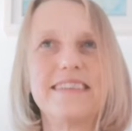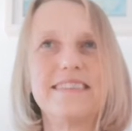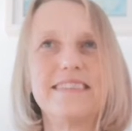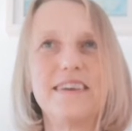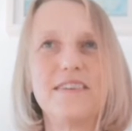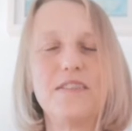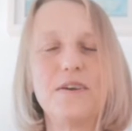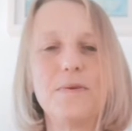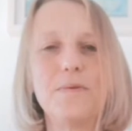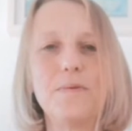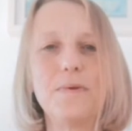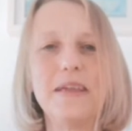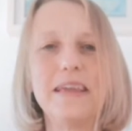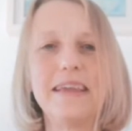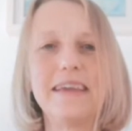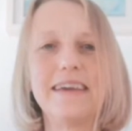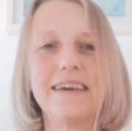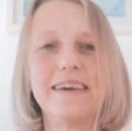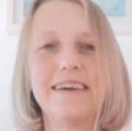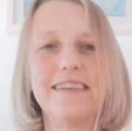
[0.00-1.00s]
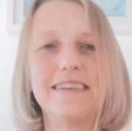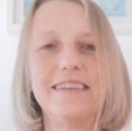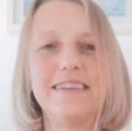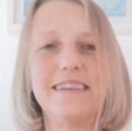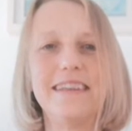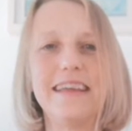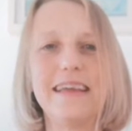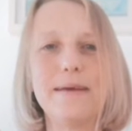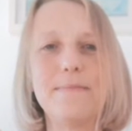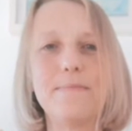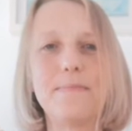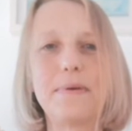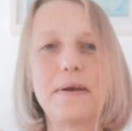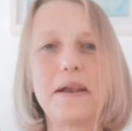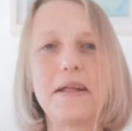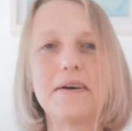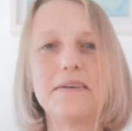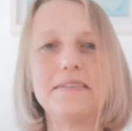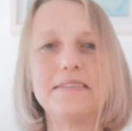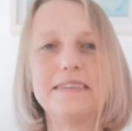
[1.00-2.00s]
so that we can
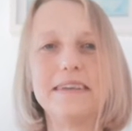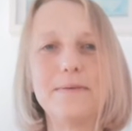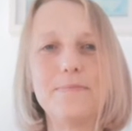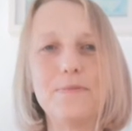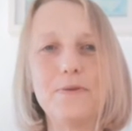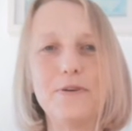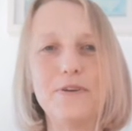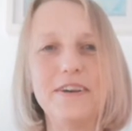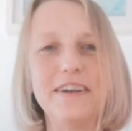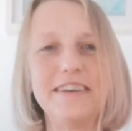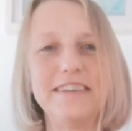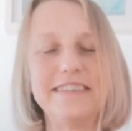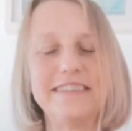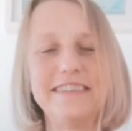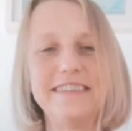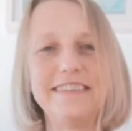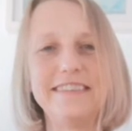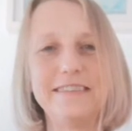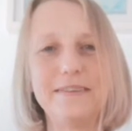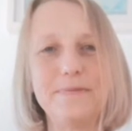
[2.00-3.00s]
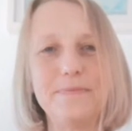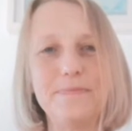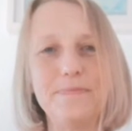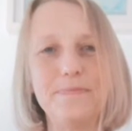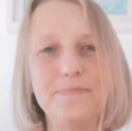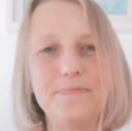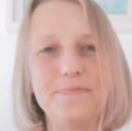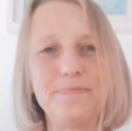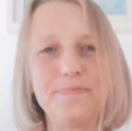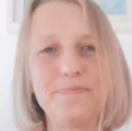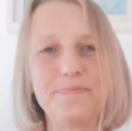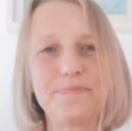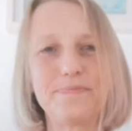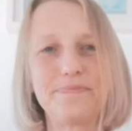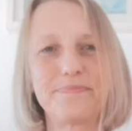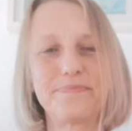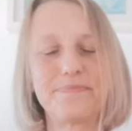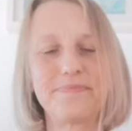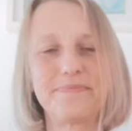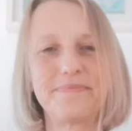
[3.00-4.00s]
implant it more in our system.
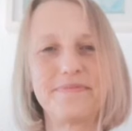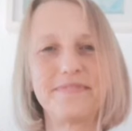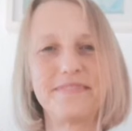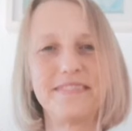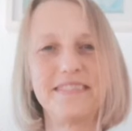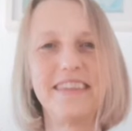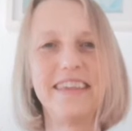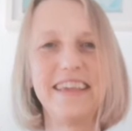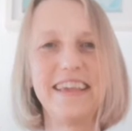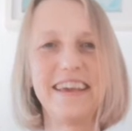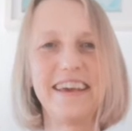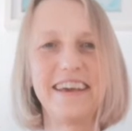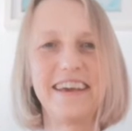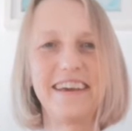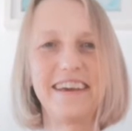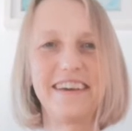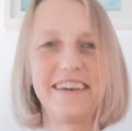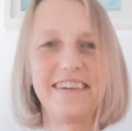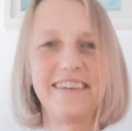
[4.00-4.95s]
Yeah.